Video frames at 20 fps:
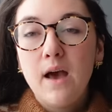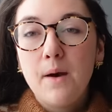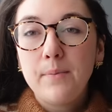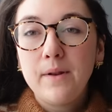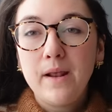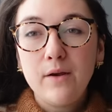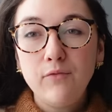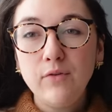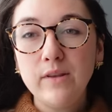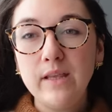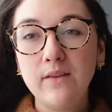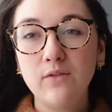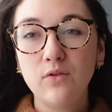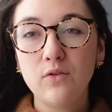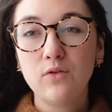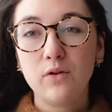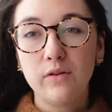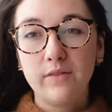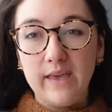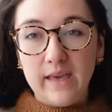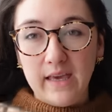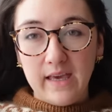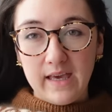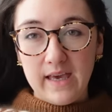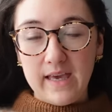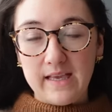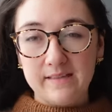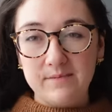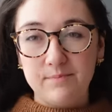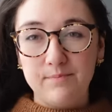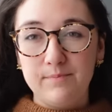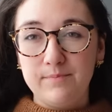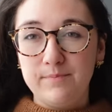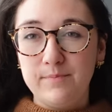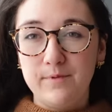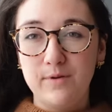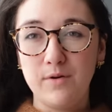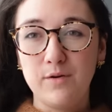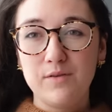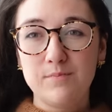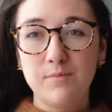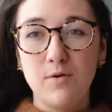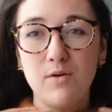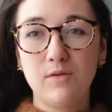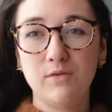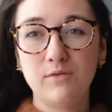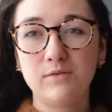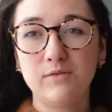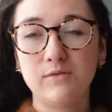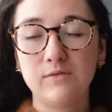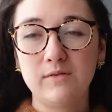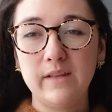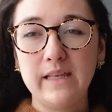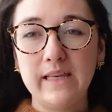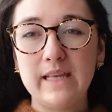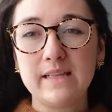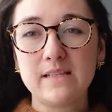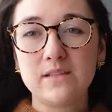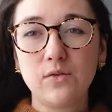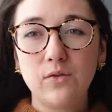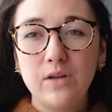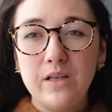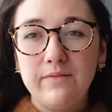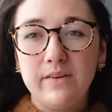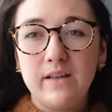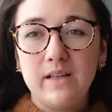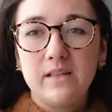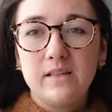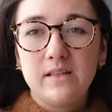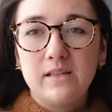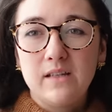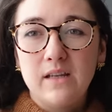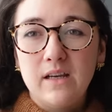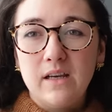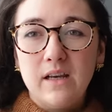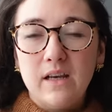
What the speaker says: But I really do not think it's too small. Like, it's not even...